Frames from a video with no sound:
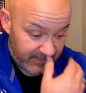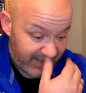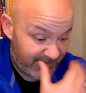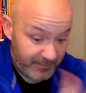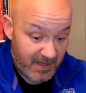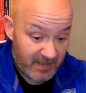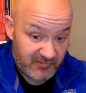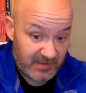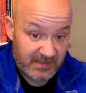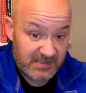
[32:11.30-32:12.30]

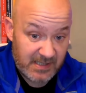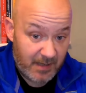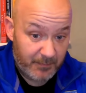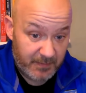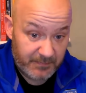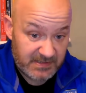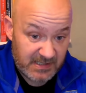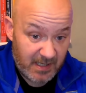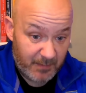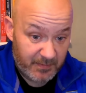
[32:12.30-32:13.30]
Kadamatri, Gassaman and
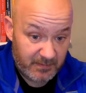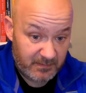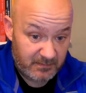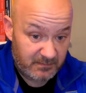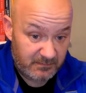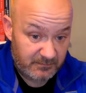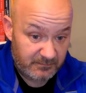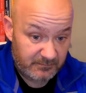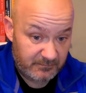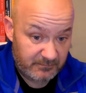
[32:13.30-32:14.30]
Masaba.
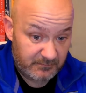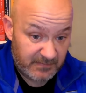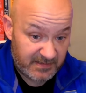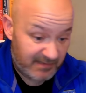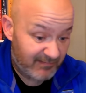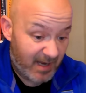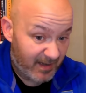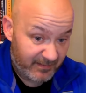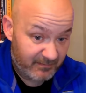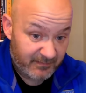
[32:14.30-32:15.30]
And say,
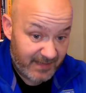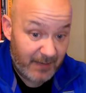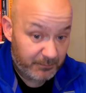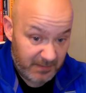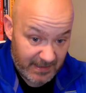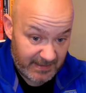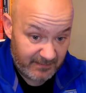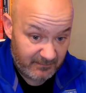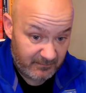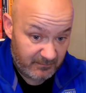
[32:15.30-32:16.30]
right, they're
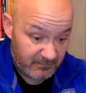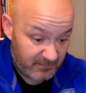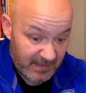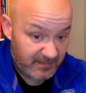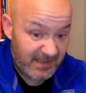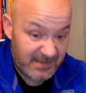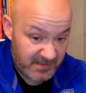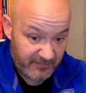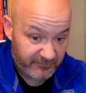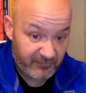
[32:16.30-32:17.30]
playing. That's
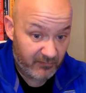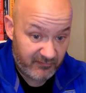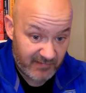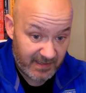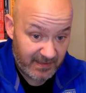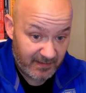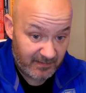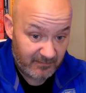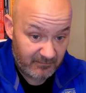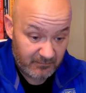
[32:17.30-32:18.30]
the front three.
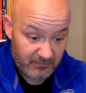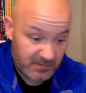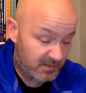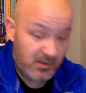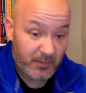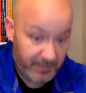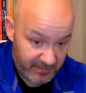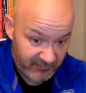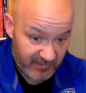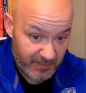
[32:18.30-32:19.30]
So it's got to be
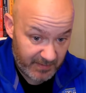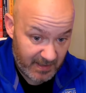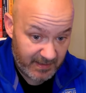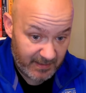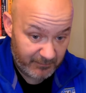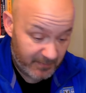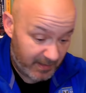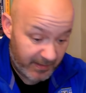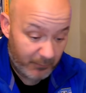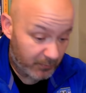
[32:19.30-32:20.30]
three behind them
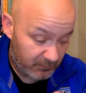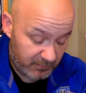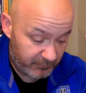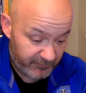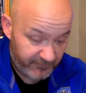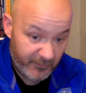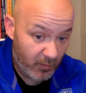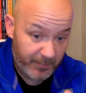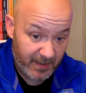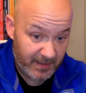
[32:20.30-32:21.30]
and then but
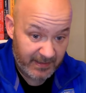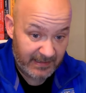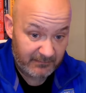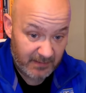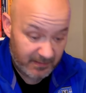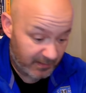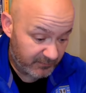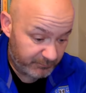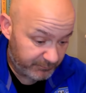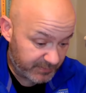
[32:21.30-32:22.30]
four behind that
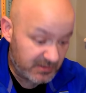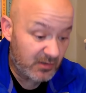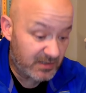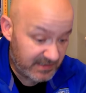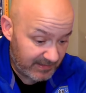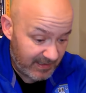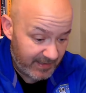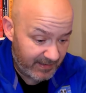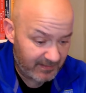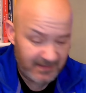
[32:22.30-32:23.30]
and sort it like
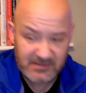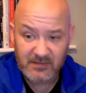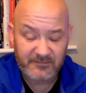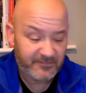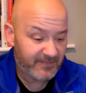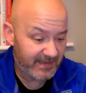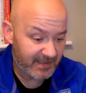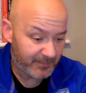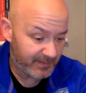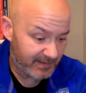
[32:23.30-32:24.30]
that. Let's not fanny
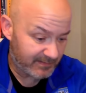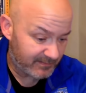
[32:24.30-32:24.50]
about.